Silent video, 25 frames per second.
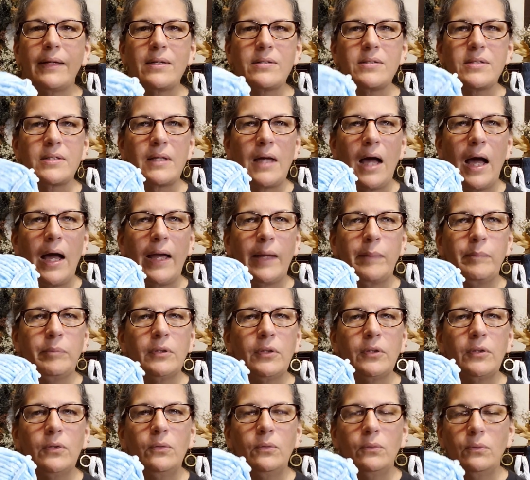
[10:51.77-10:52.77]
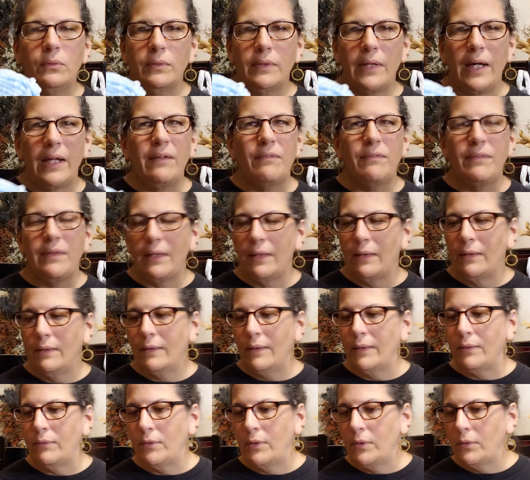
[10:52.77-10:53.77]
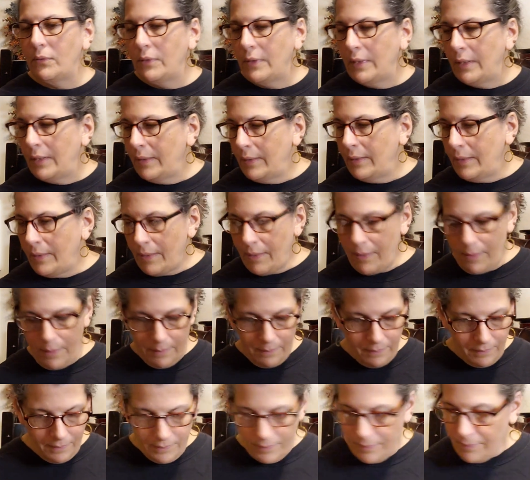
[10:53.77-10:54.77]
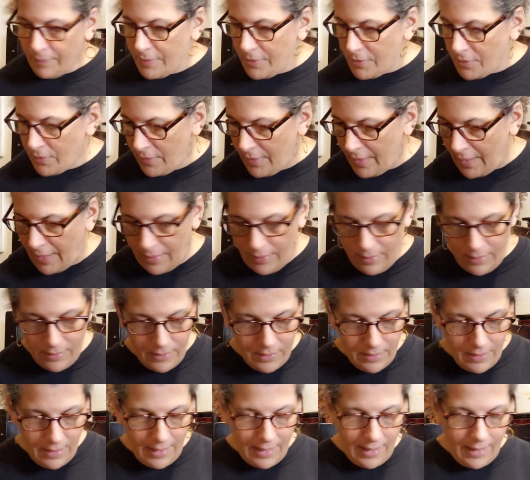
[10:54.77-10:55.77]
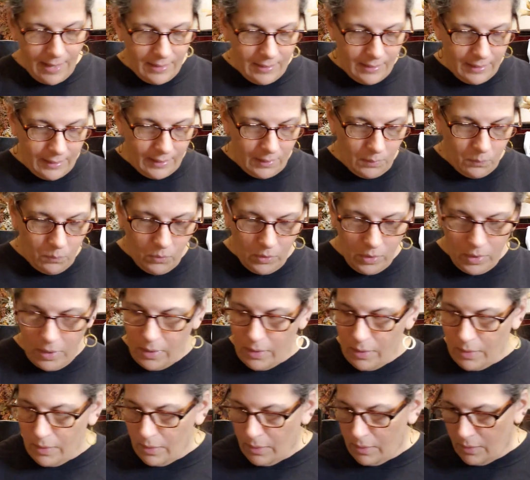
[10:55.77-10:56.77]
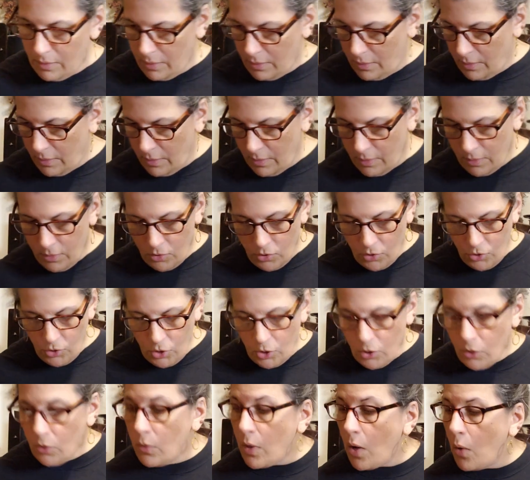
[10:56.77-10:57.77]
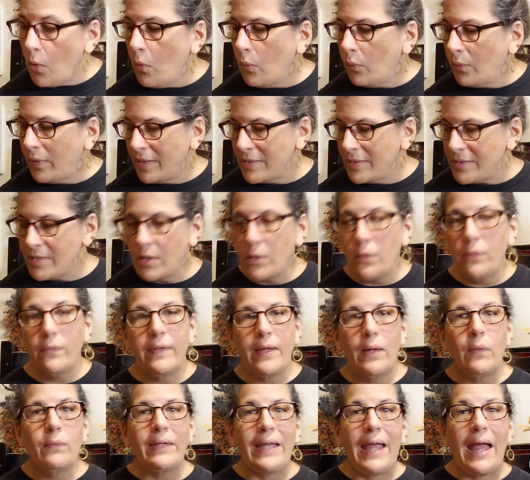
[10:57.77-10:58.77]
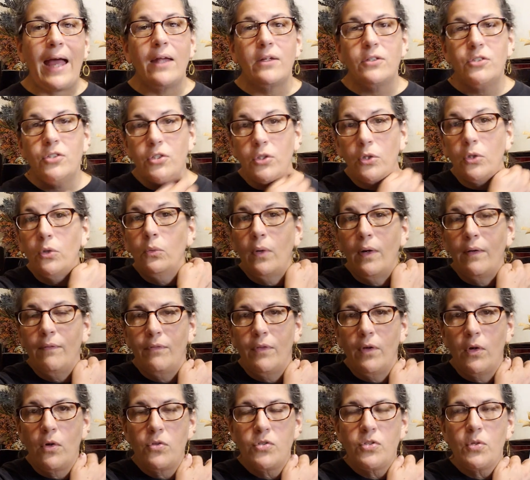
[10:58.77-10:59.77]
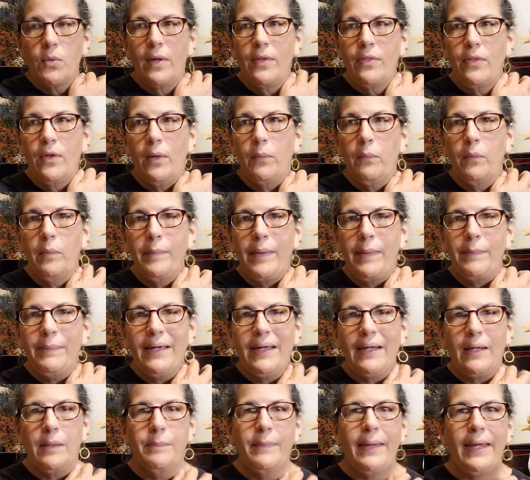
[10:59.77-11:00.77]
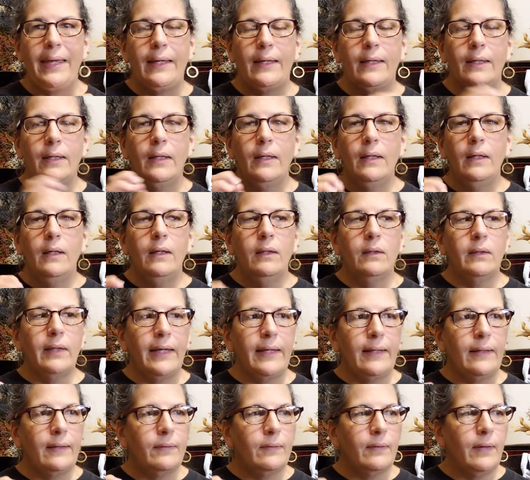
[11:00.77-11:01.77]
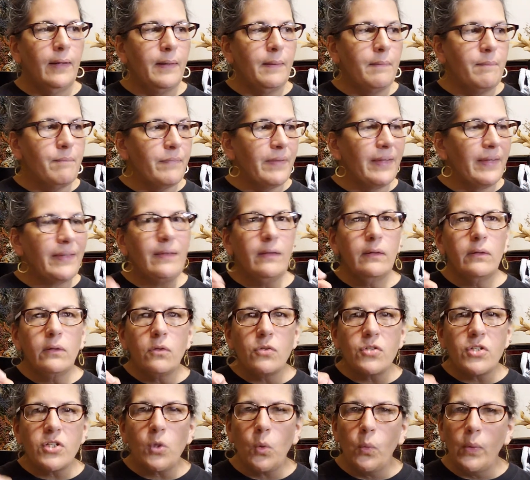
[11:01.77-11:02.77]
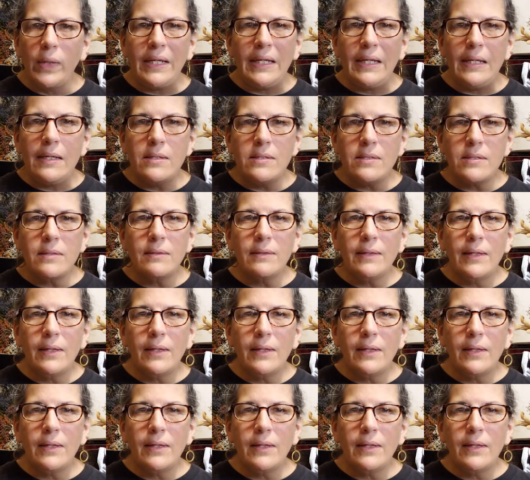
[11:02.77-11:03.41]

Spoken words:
sky blue kind of thing. I don't know. So that is that. I got one, two. Oh, because they only had two of those, so I thought, well, maybe I can make like the little squiddies,